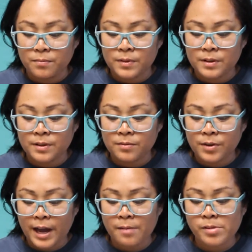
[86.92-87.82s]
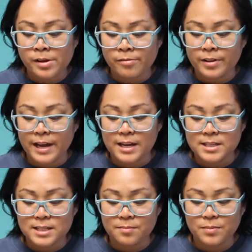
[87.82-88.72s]
the vocabulary for that
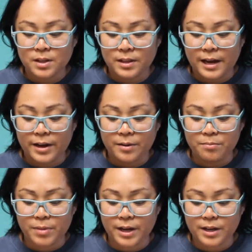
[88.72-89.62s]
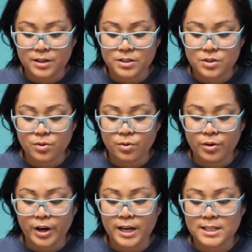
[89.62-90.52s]
is something that compels or
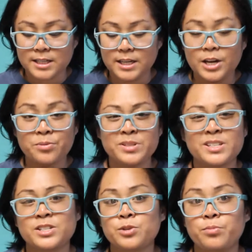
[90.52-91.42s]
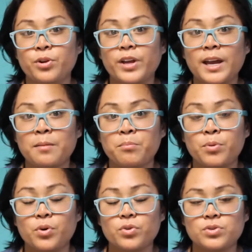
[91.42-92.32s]
it's an irresistible impulse.